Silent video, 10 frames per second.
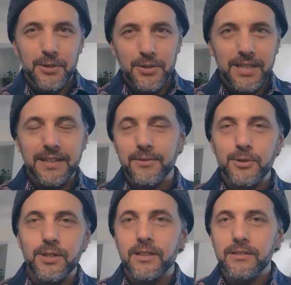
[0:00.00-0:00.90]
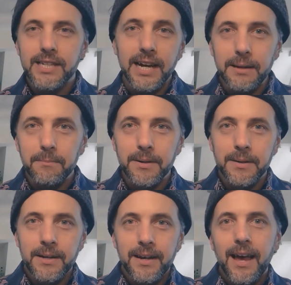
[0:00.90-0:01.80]
their skills and their type,
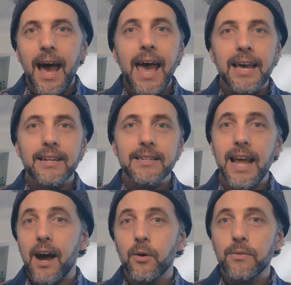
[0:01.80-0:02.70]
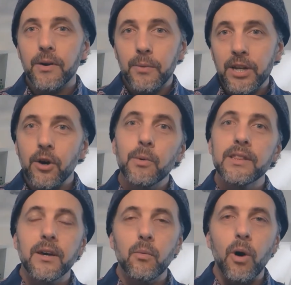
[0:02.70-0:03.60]
and now that we know what
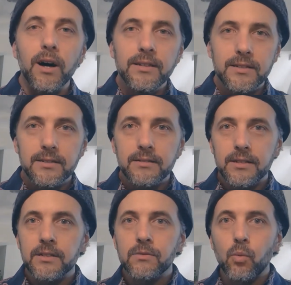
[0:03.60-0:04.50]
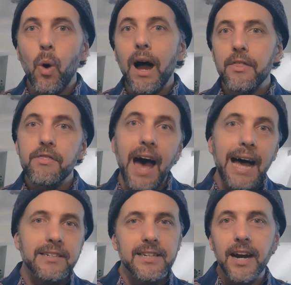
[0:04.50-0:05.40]
they want and why
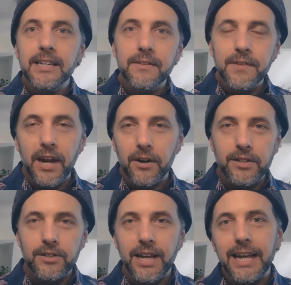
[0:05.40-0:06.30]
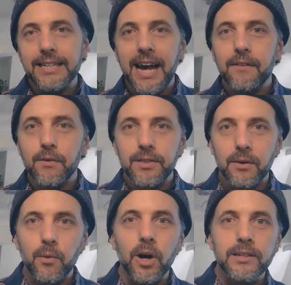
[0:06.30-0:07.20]
that kind of character can't have what they
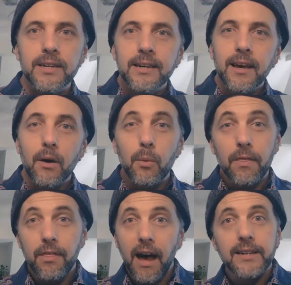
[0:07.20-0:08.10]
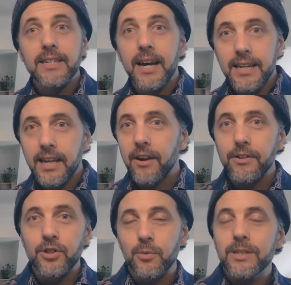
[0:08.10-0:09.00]
want and what that kind of
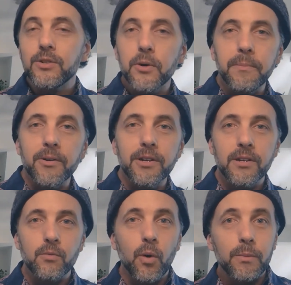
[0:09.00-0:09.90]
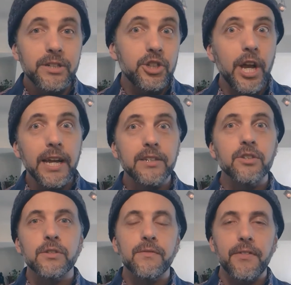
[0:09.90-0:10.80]
character would do about it and what would
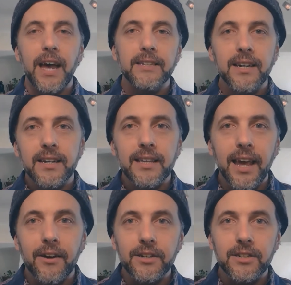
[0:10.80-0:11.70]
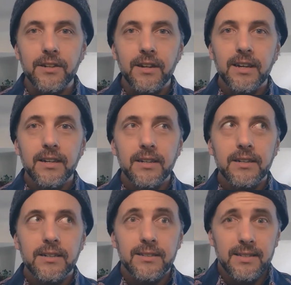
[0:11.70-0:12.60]
change for that kind of character,
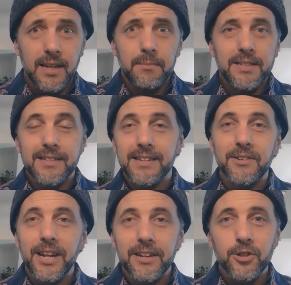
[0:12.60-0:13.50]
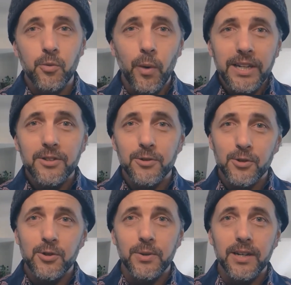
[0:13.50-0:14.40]
it's time to sit down and actually write your
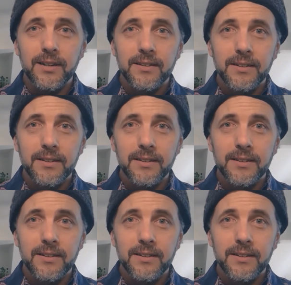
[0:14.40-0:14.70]
story.